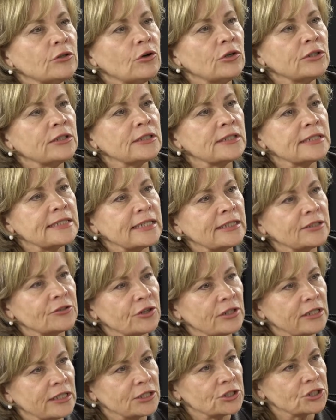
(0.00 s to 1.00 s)
on in
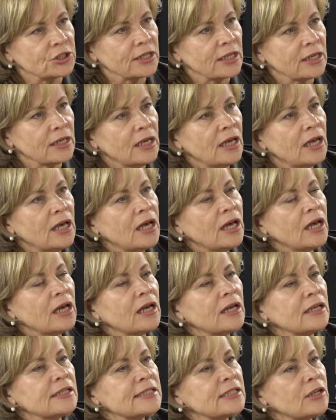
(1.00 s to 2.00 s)
Central Asia.
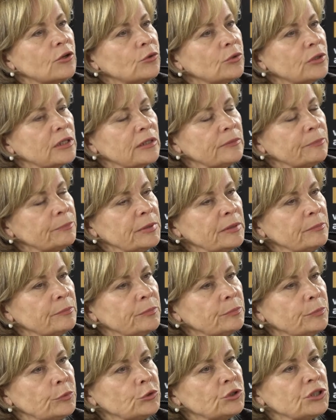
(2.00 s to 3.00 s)
So
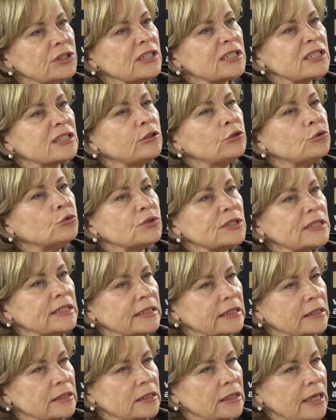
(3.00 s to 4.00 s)
Putin is
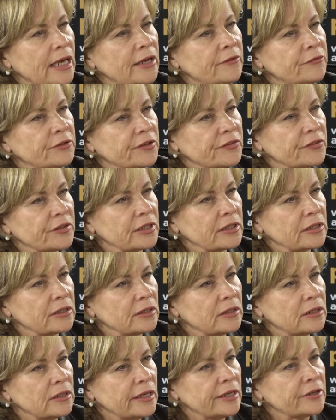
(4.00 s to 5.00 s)
losing everything
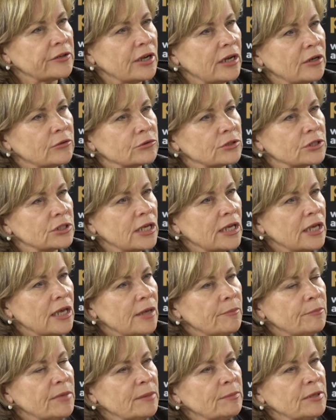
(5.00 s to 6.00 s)
around.
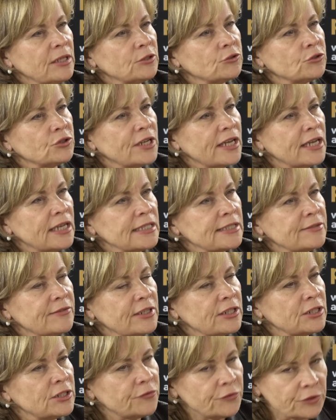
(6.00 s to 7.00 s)
Maybe today it's
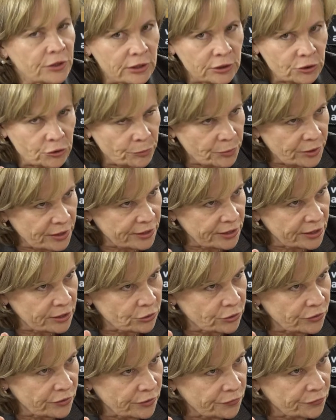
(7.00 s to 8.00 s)
very difficult to
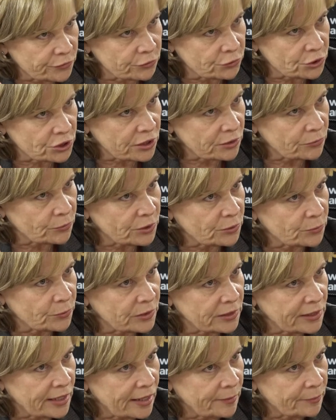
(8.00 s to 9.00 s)
predict to the future what
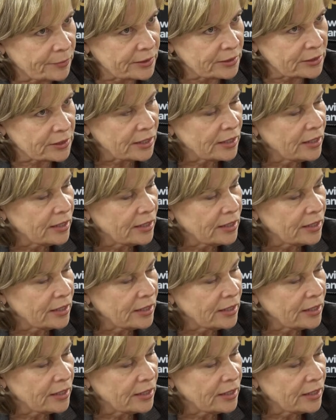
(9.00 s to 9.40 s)
will happen.